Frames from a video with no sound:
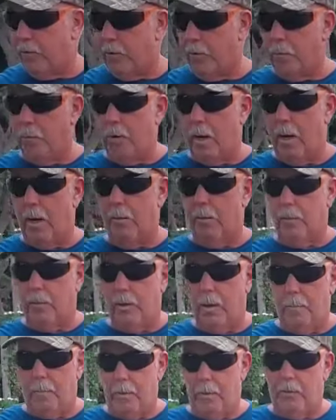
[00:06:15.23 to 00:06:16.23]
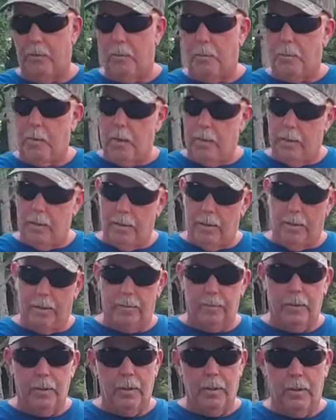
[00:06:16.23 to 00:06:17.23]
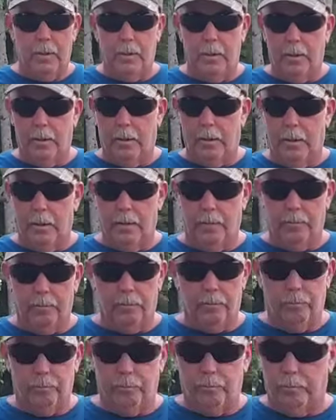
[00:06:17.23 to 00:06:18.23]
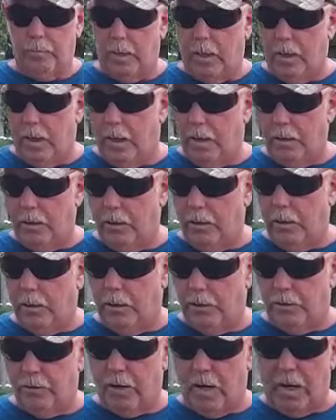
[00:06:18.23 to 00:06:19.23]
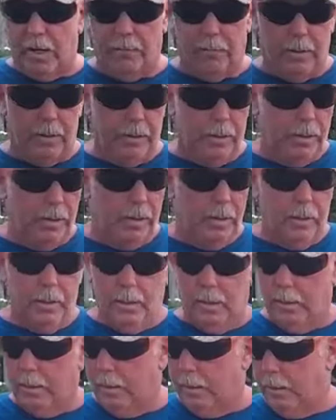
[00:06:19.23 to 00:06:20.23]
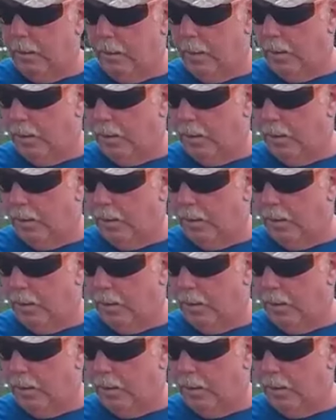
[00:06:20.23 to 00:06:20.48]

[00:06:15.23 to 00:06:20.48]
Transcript: some grass clippings depending on how you're going to drive it. Now,